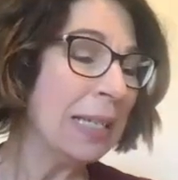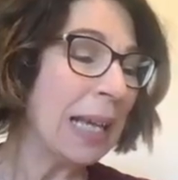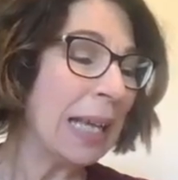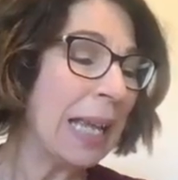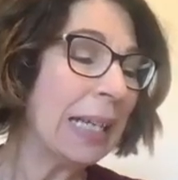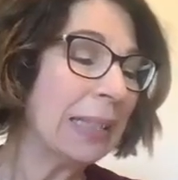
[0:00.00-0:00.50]

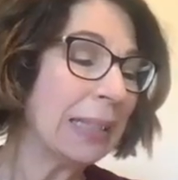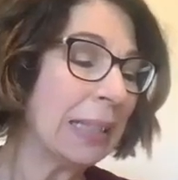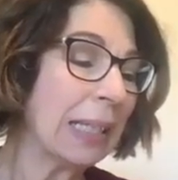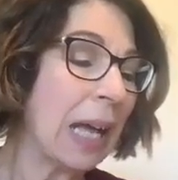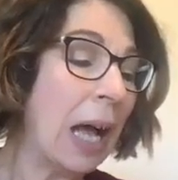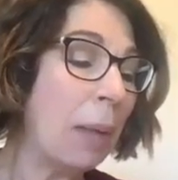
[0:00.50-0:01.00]
Diane is an
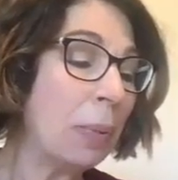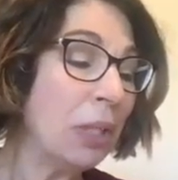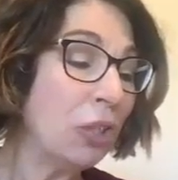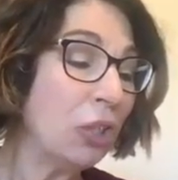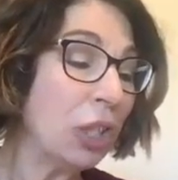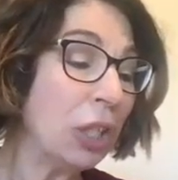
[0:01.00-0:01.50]

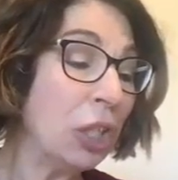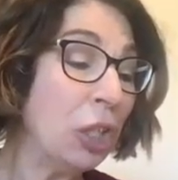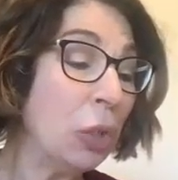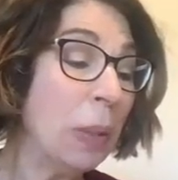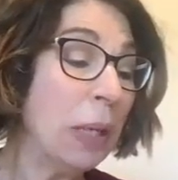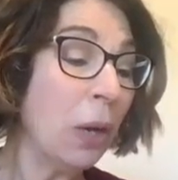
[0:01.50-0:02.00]
accomplished
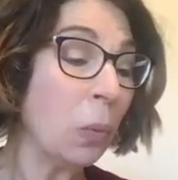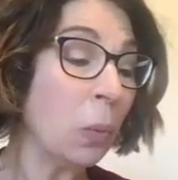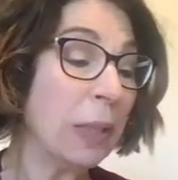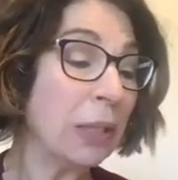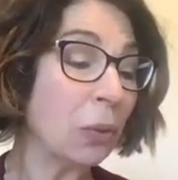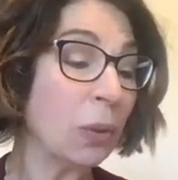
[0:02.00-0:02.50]
human
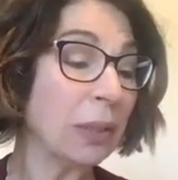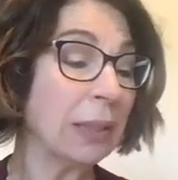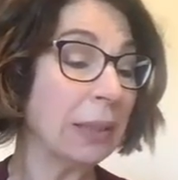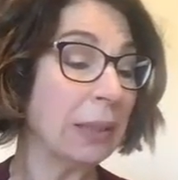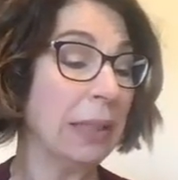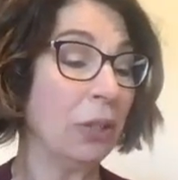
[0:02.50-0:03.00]

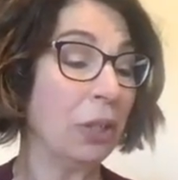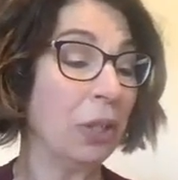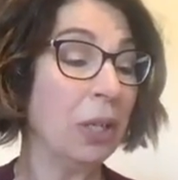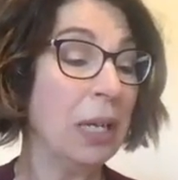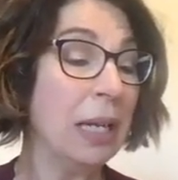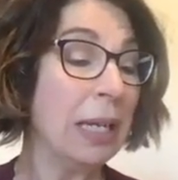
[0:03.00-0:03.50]
resources
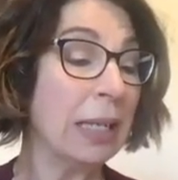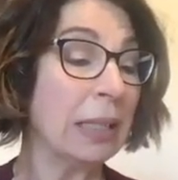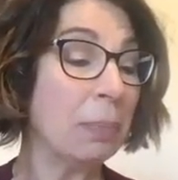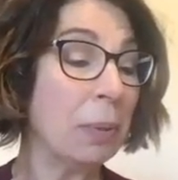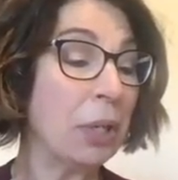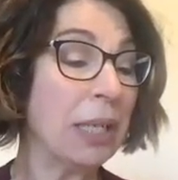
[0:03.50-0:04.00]
leader,
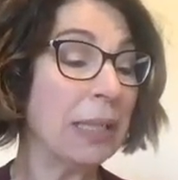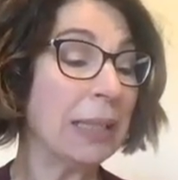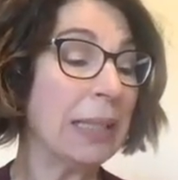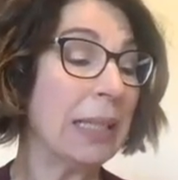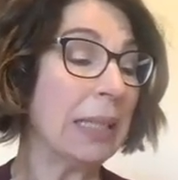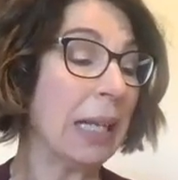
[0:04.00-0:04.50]

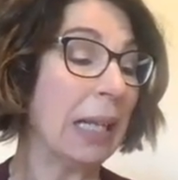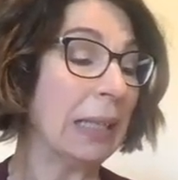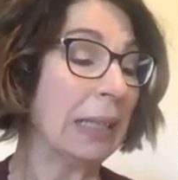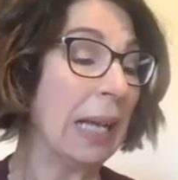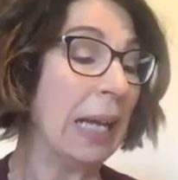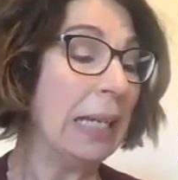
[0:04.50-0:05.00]
experienced in
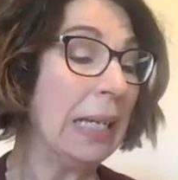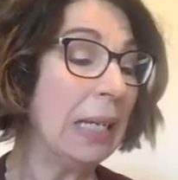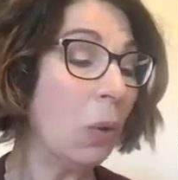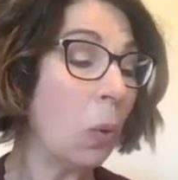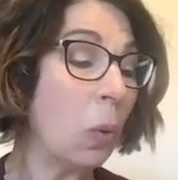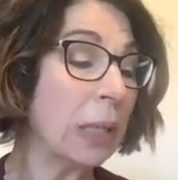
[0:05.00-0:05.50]

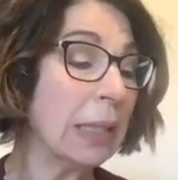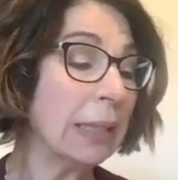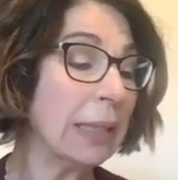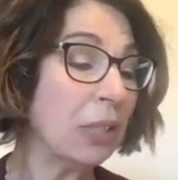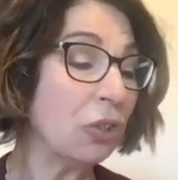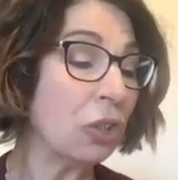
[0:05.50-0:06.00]
aligning
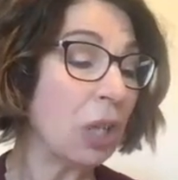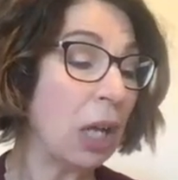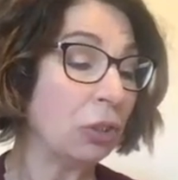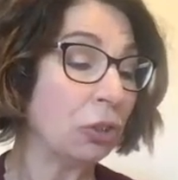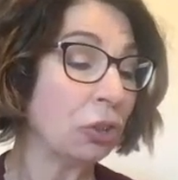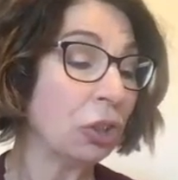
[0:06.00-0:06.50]
organizational
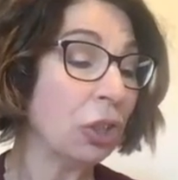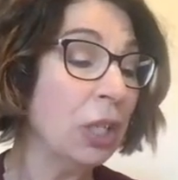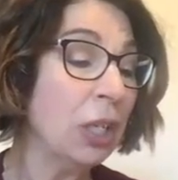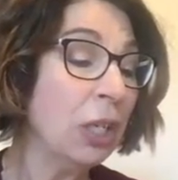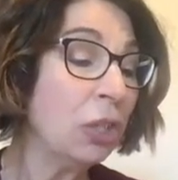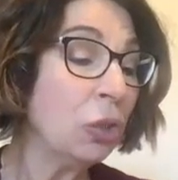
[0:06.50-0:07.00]
culture
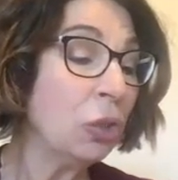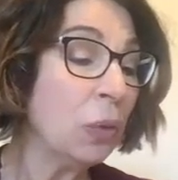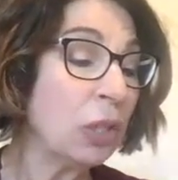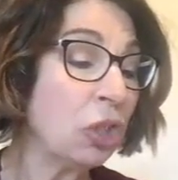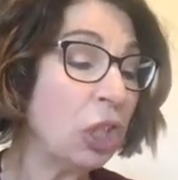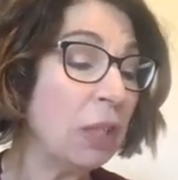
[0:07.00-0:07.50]
to
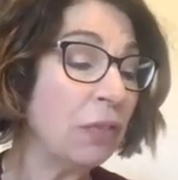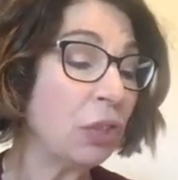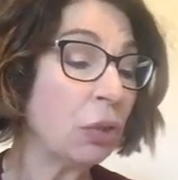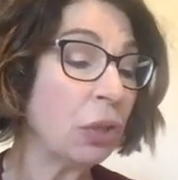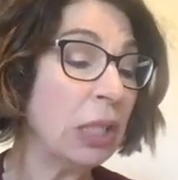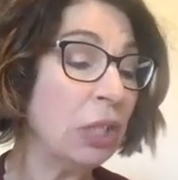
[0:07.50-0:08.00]
achieve
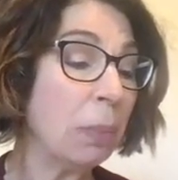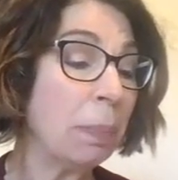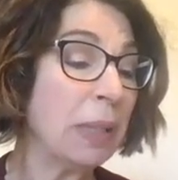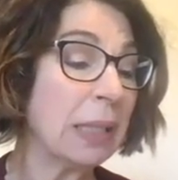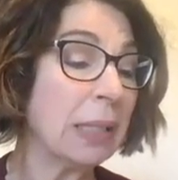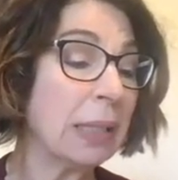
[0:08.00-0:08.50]

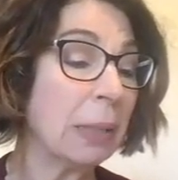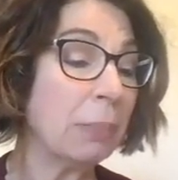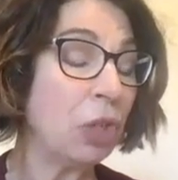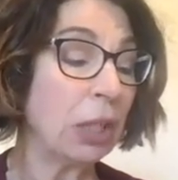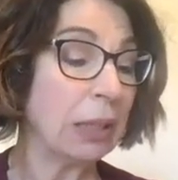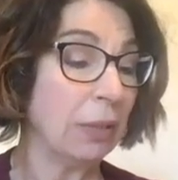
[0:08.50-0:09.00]
strategic business
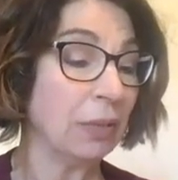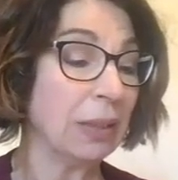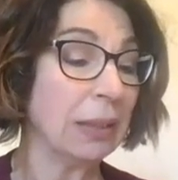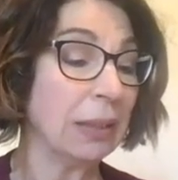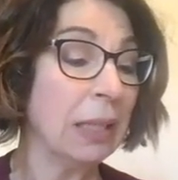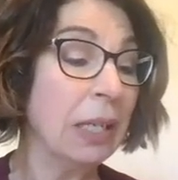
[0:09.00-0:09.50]

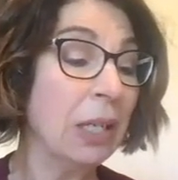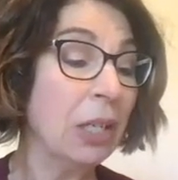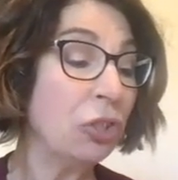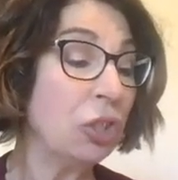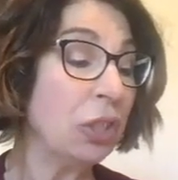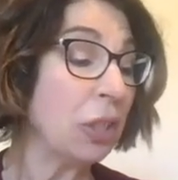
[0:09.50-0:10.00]
objectives.
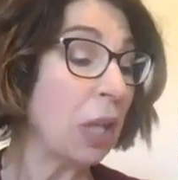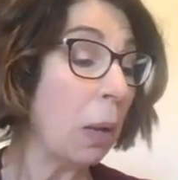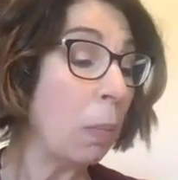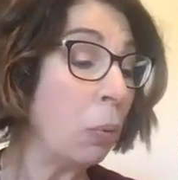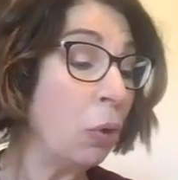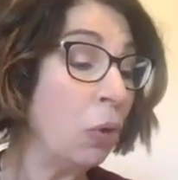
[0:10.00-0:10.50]
She's
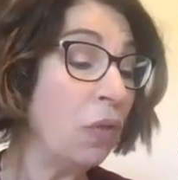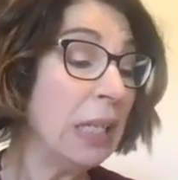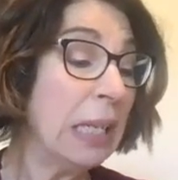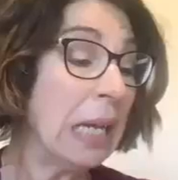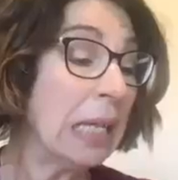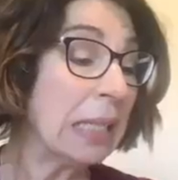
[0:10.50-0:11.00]

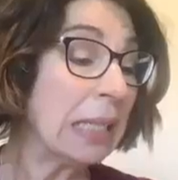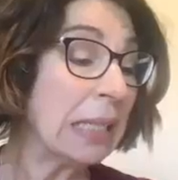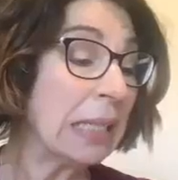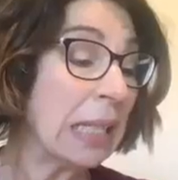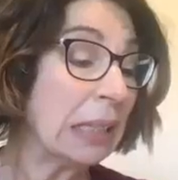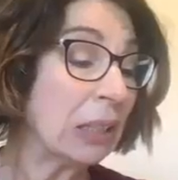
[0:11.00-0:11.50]
proven
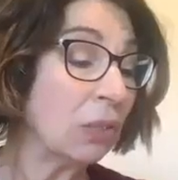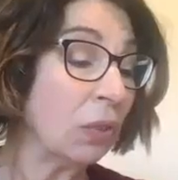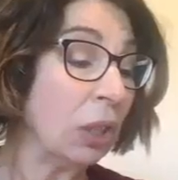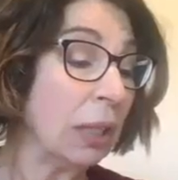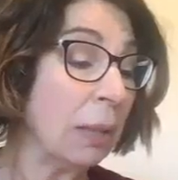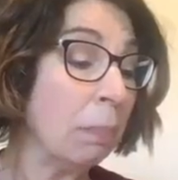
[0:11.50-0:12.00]

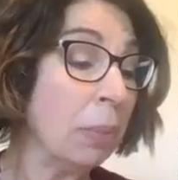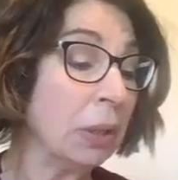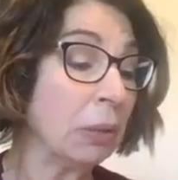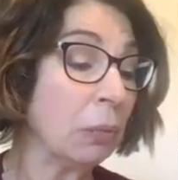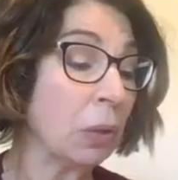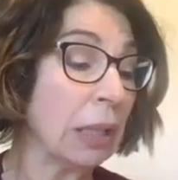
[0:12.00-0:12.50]
successful in
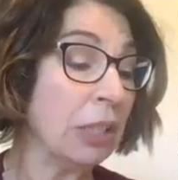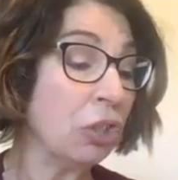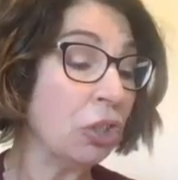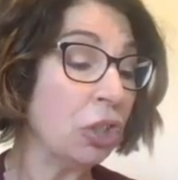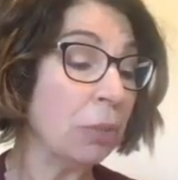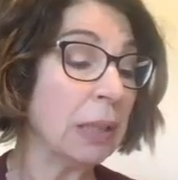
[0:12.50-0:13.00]
building
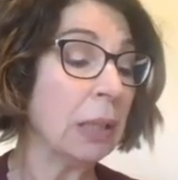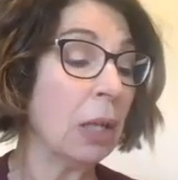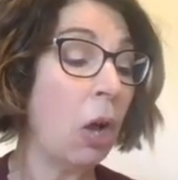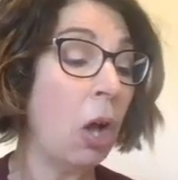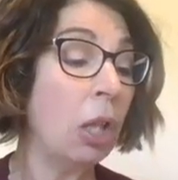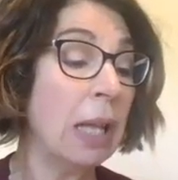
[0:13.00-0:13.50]
relationships at
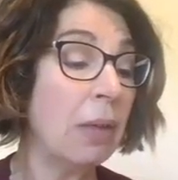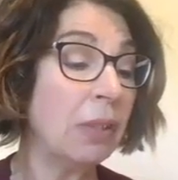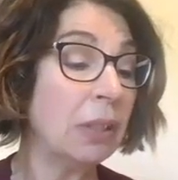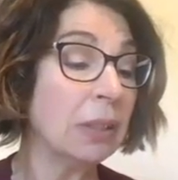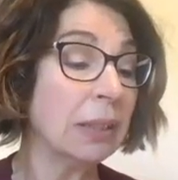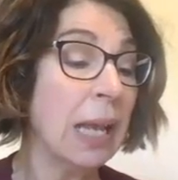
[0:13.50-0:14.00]
all
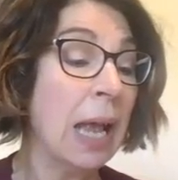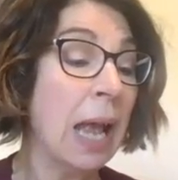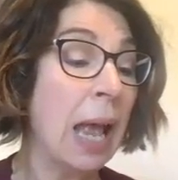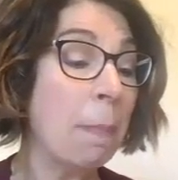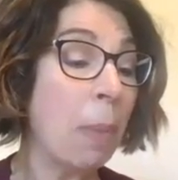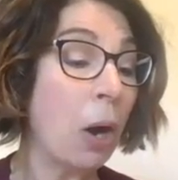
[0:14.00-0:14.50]
levels
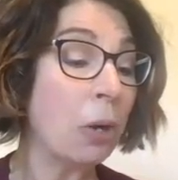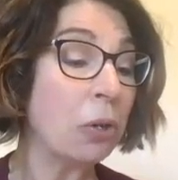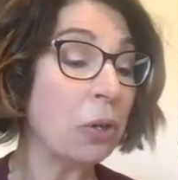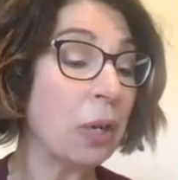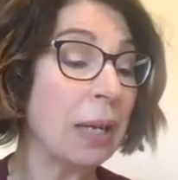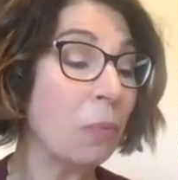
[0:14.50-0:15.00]
and
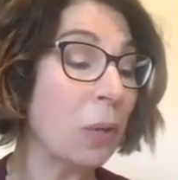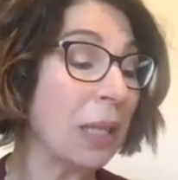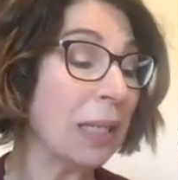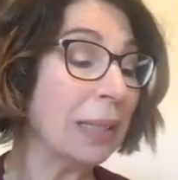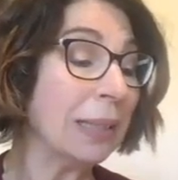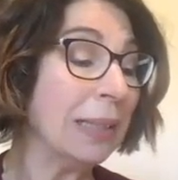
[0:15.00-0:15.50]
partnering
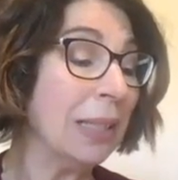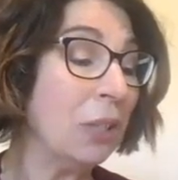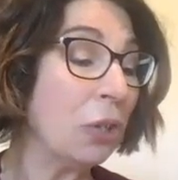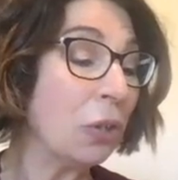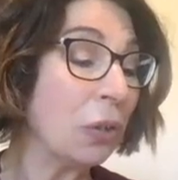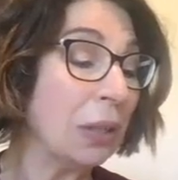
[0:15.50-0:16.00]
with
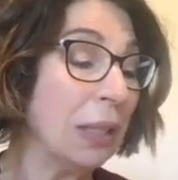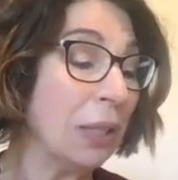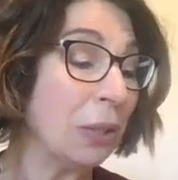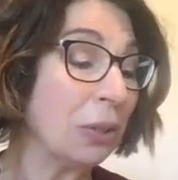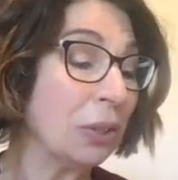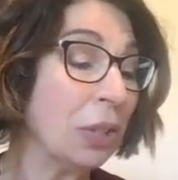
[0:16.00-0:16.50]
senior
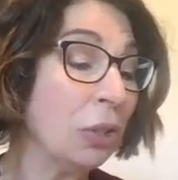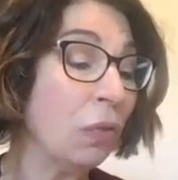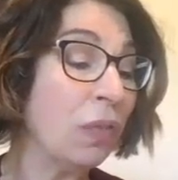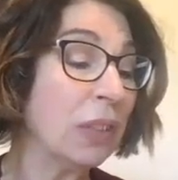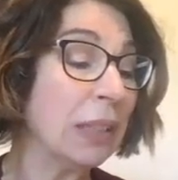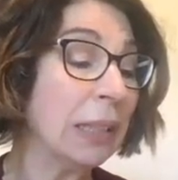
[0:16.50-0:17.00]
leaders
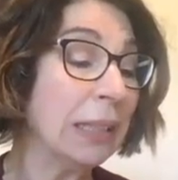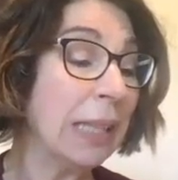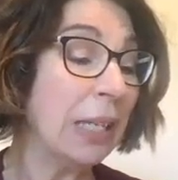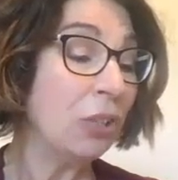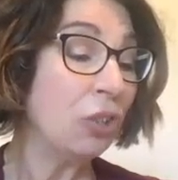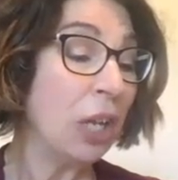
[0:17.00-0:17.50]
to
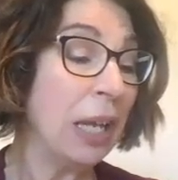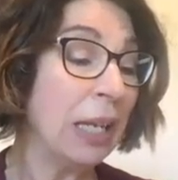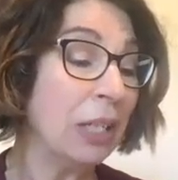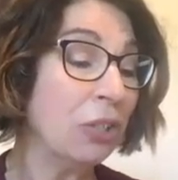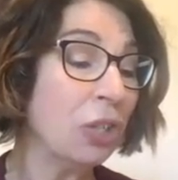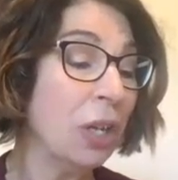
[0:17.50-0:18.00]
facilitate
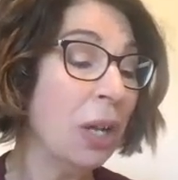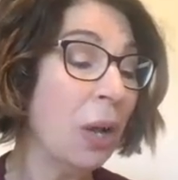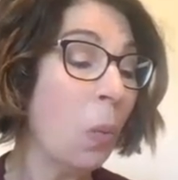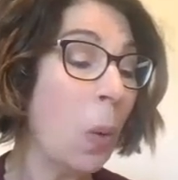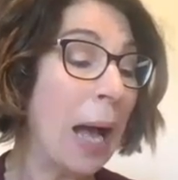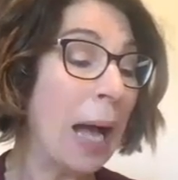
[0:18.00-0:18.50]
change
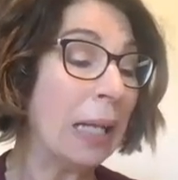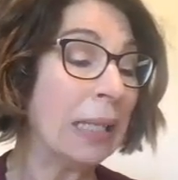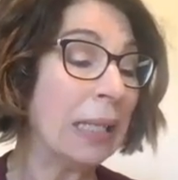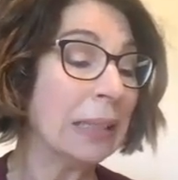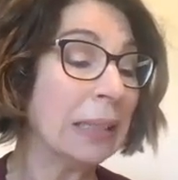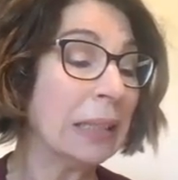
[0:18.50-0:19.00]

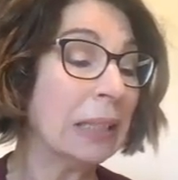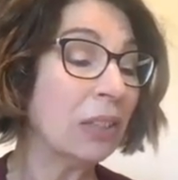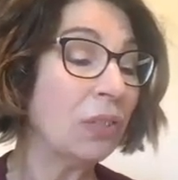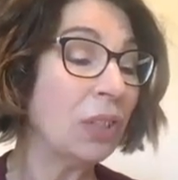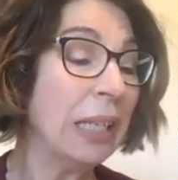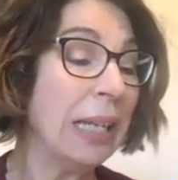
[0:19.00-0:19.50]
while
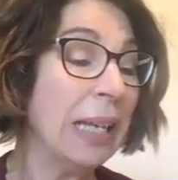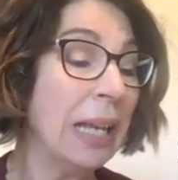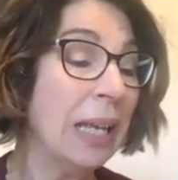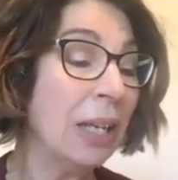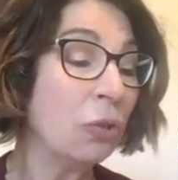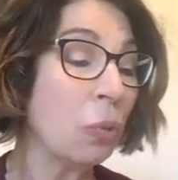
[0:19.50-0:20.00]
successfully
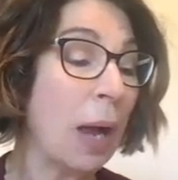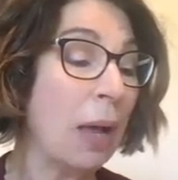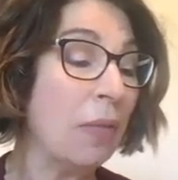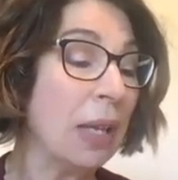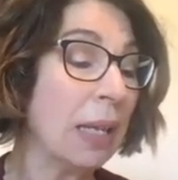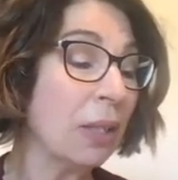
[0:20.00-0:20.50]

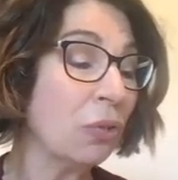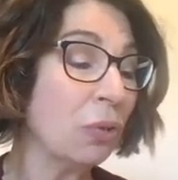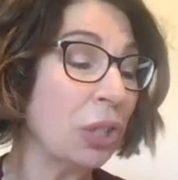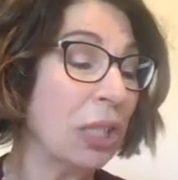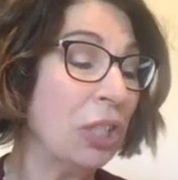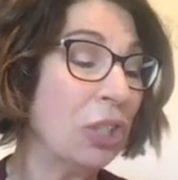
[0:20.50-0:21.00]
driving
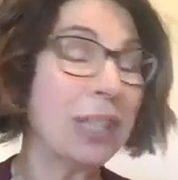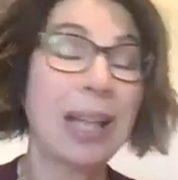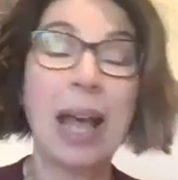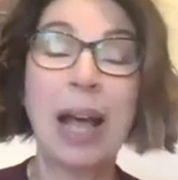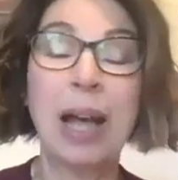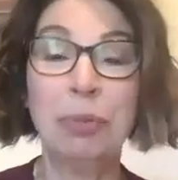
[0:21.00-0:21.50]
strategic
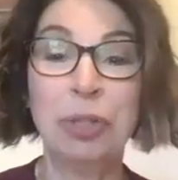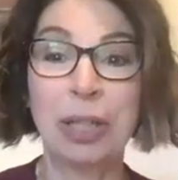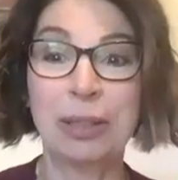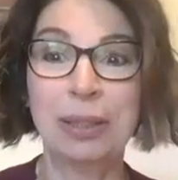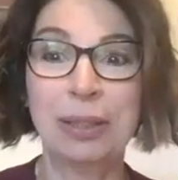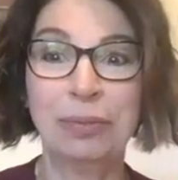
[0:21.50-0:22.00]

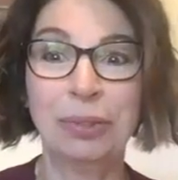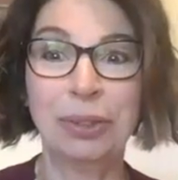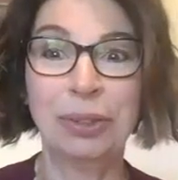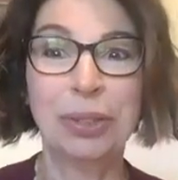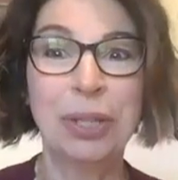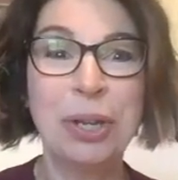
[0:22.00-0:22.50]

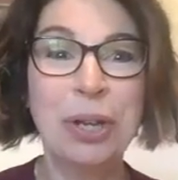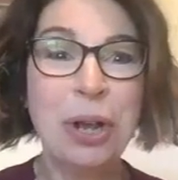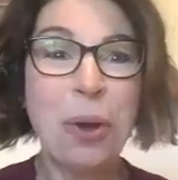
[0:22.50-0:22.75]
objectives.